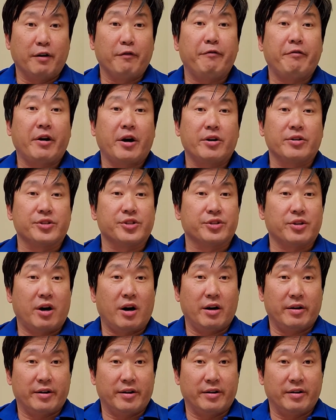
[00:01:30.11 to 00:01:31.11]
Pharaoh's
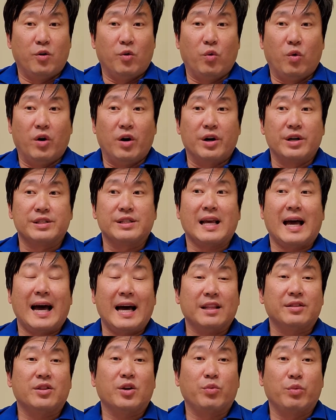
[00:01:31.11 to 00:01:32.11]
daughter, was
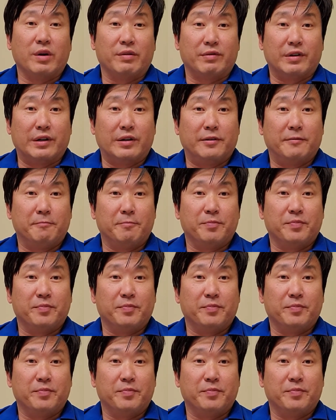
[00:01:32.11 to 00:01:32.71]
at the river